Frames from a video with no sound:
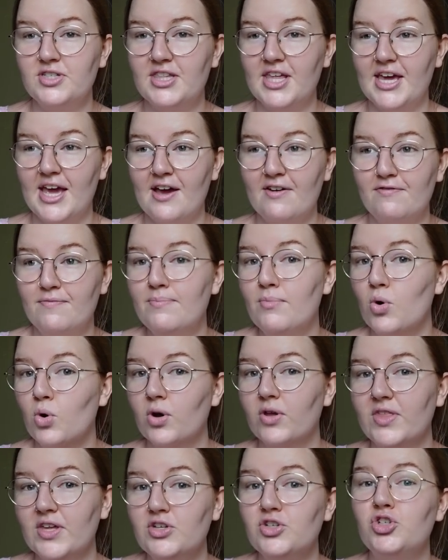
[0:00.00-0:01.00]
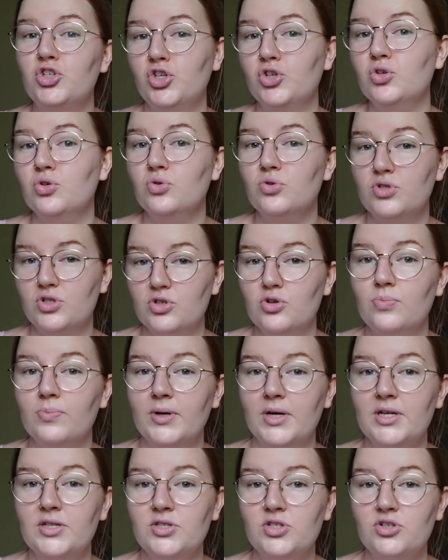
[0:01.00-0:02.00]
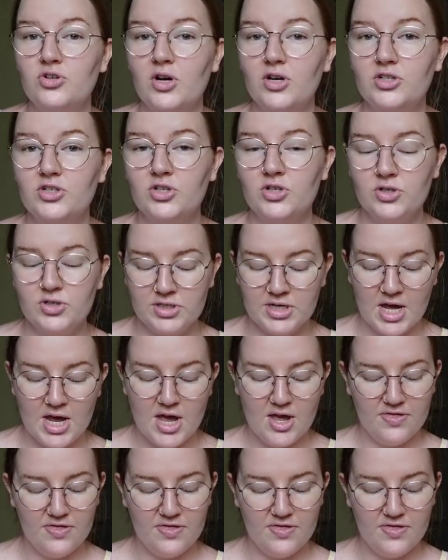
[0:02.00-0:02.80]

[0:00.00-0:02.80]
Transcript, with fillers: They have more than two Zumba instructors.